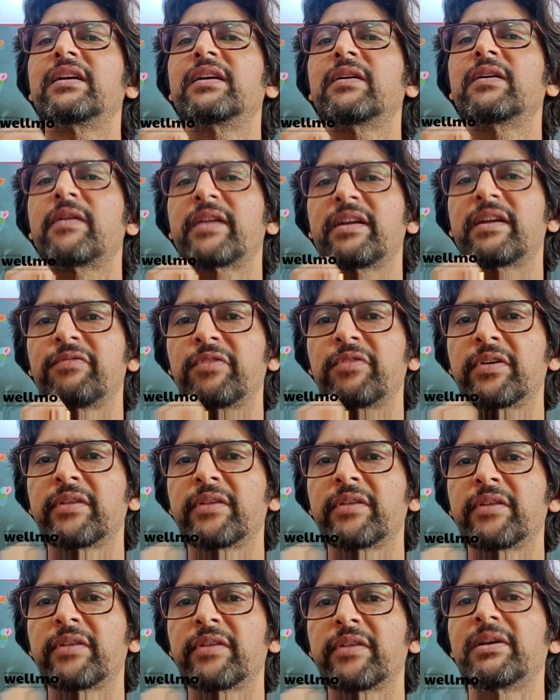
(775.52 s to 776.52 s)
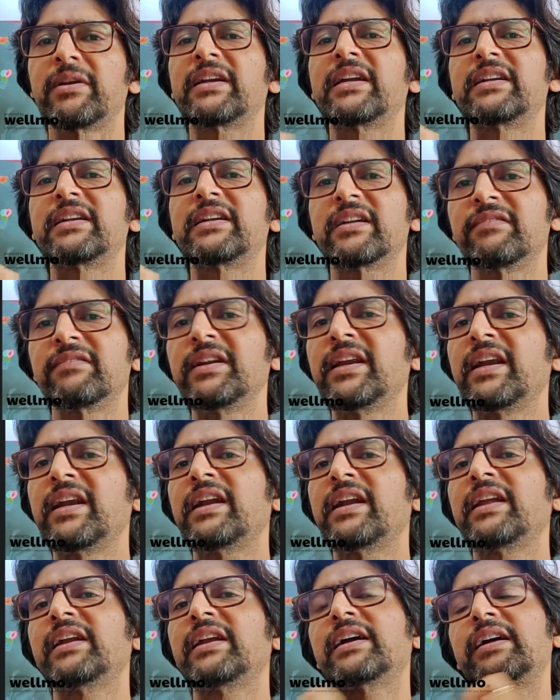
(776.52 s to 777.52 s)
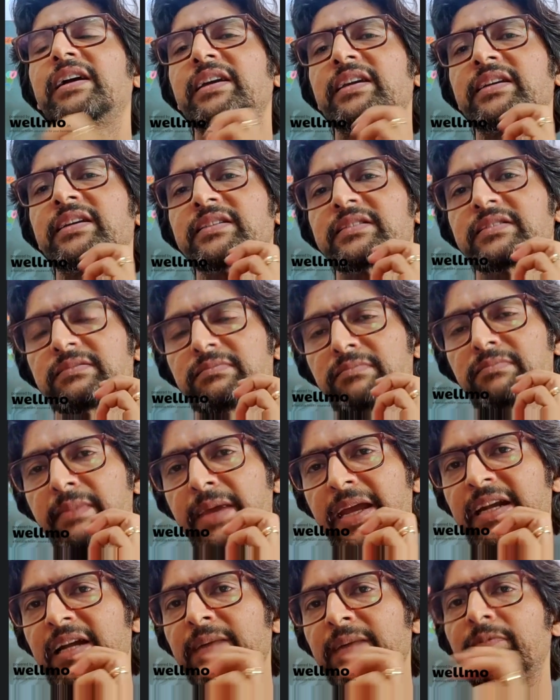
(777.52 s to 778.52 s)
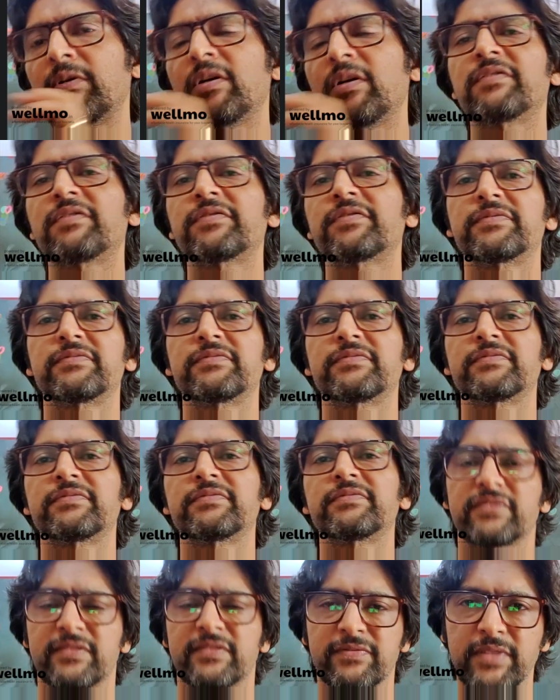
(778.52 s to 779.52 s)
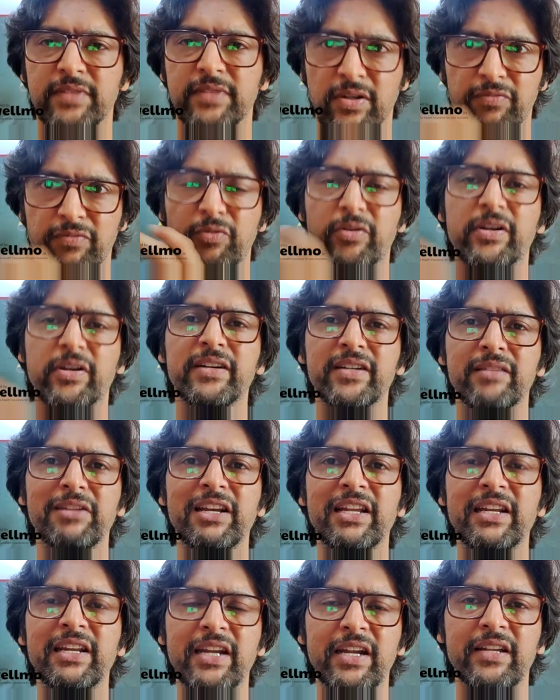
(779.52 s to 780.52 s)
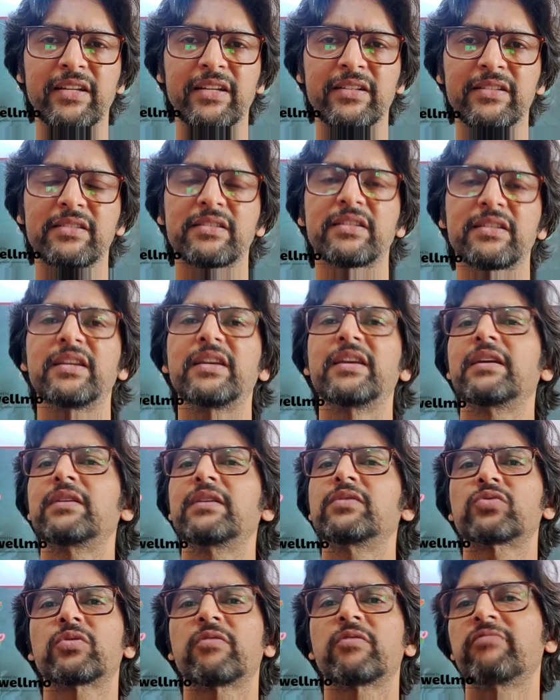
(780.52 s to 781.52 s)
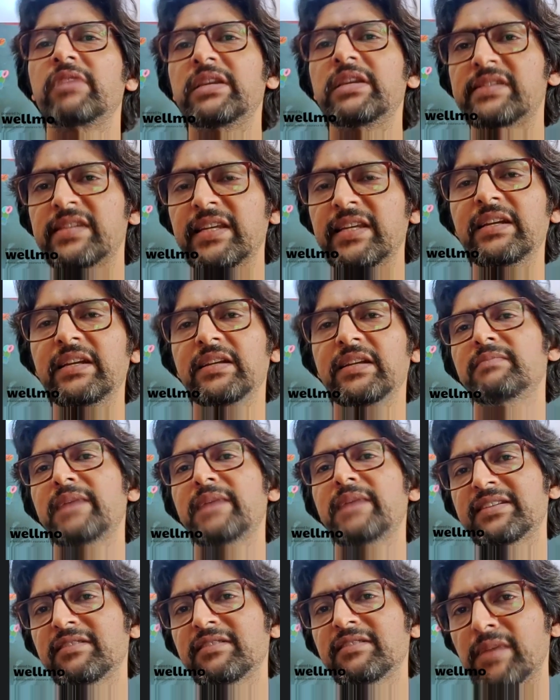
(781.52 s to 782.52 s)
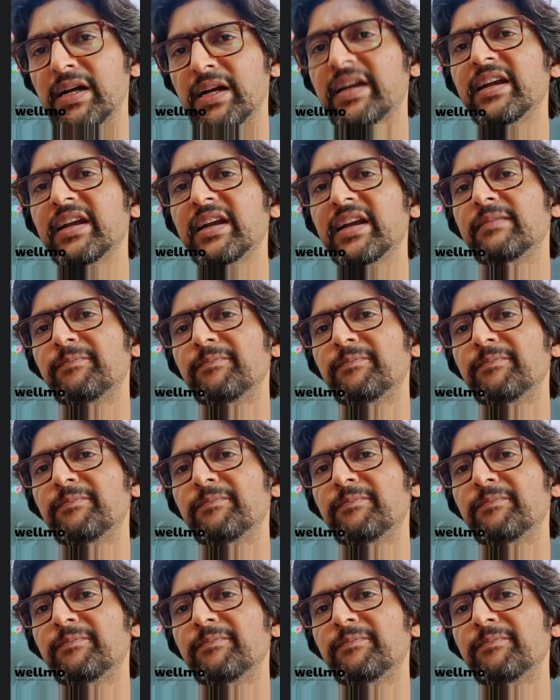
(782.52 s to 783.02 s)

or affordability driven India is made up of, 400 million Indians. So we see it as a massive market.